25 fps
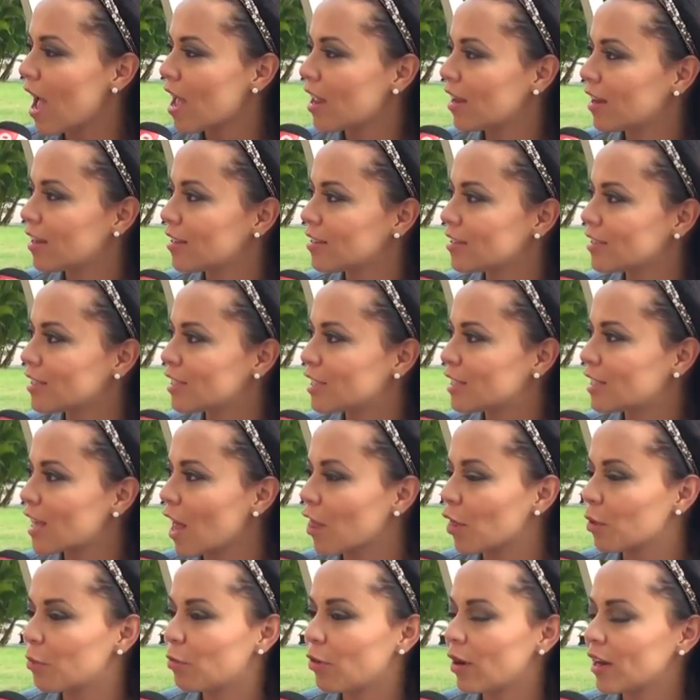and
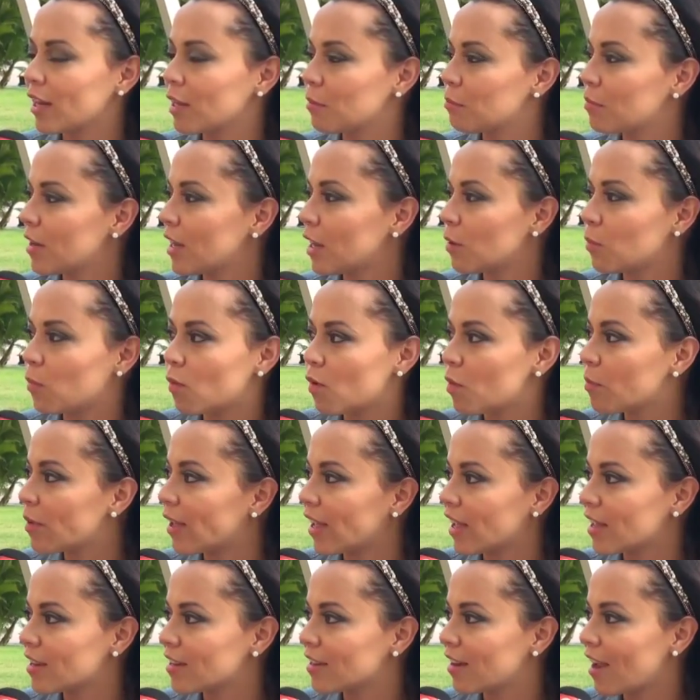celebrating being a
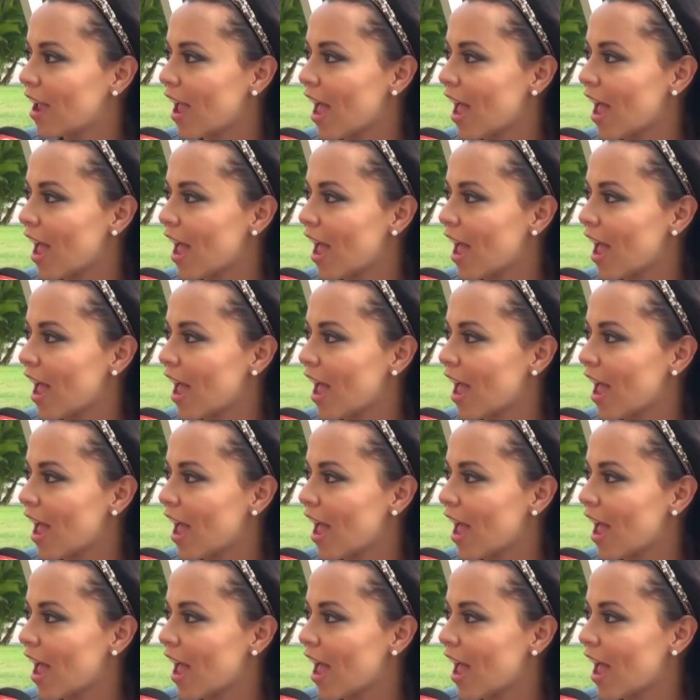woman.